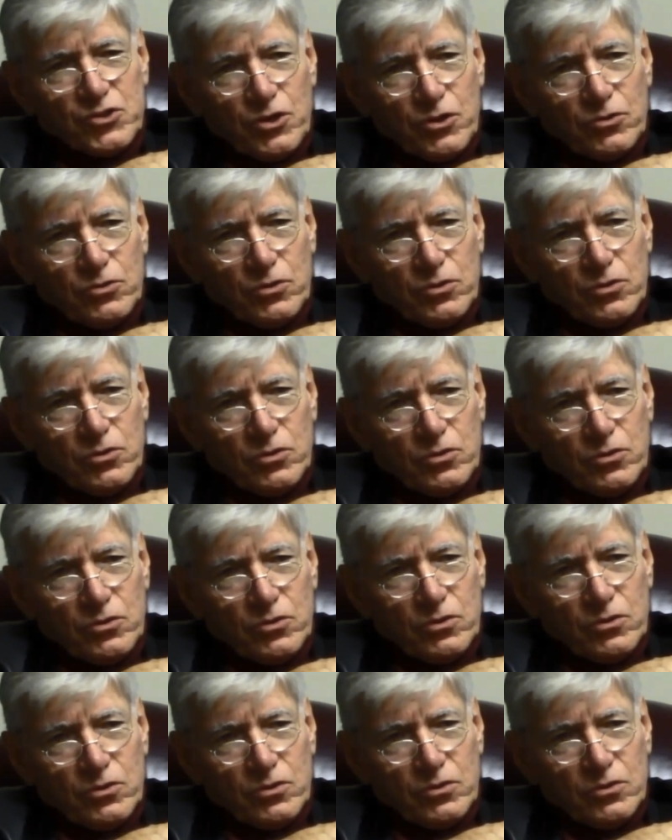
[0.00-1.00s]
you?
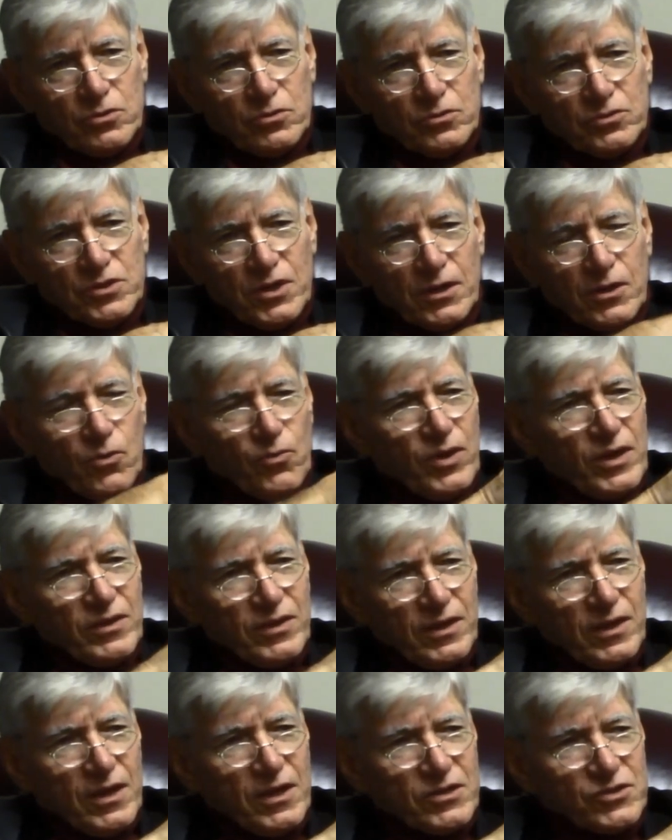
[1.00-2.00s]
Take away
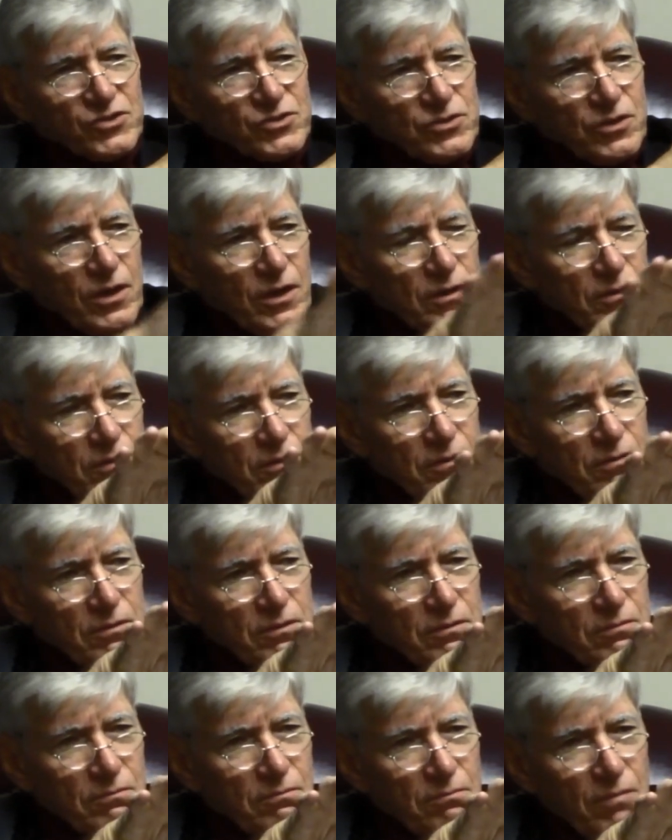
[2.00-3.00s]
the S, you got
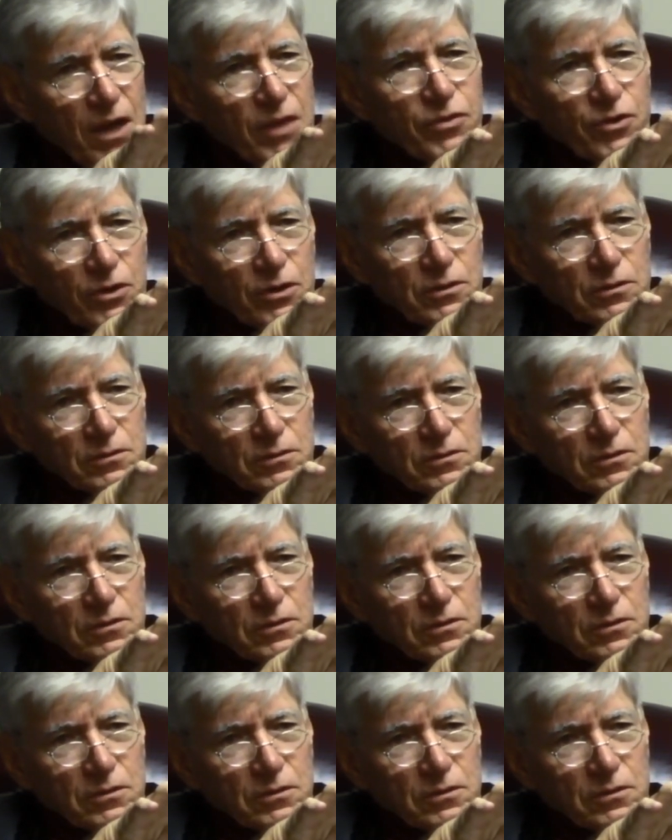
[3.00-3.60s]
mother.